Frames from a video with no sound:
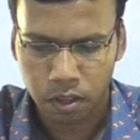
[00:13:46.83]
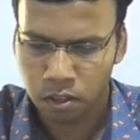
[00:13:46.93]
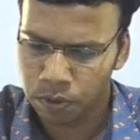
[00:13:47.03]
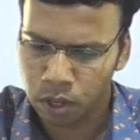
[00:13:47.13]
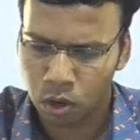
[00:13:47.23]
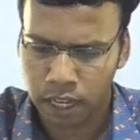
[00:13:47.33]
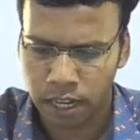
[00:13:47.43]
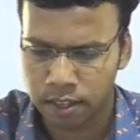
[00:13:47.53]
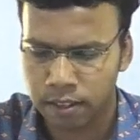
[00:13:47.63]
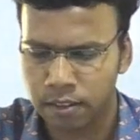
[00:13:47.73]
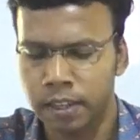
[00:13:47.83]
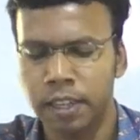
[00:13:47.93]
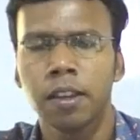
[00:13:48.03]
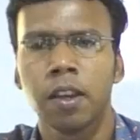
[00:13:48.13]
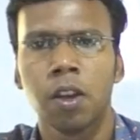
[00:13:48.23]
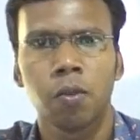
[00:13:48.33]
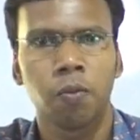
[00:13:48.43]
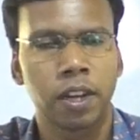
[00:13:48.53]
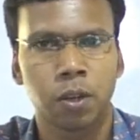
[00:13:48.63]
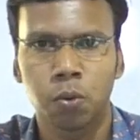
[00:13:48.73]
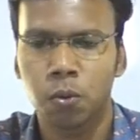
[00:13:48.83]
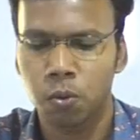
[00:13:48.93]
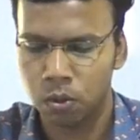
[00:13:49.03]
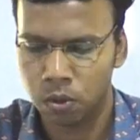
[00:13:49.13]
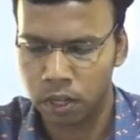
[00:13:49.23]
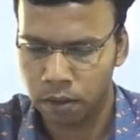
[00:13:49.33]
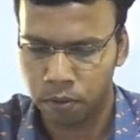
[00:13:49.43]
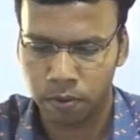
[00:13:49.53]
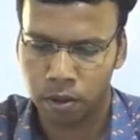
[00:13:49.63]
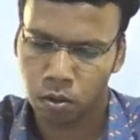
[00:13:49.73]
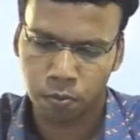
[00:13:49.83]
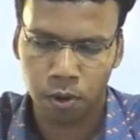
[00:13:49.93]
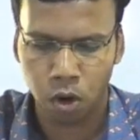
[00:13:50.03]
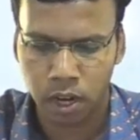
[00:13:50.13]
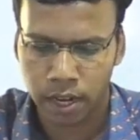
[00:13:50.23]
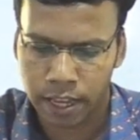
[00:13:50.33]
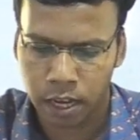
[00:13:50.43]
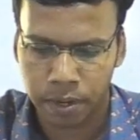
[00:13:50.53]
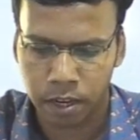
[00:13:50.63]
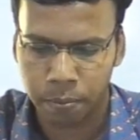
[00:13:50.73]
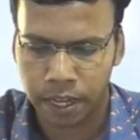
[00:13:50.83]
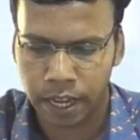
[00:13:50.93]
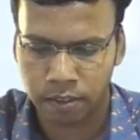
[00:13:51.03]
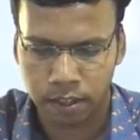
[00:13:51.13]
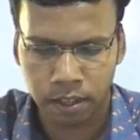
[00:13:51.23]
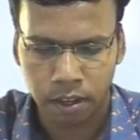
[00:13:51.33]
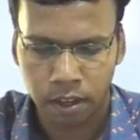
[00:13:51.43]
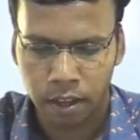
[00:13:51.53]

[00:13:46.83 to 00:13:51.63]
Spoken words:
So we got the answer as D, 1, 2, 3 and 4, because we already eliminated B and C,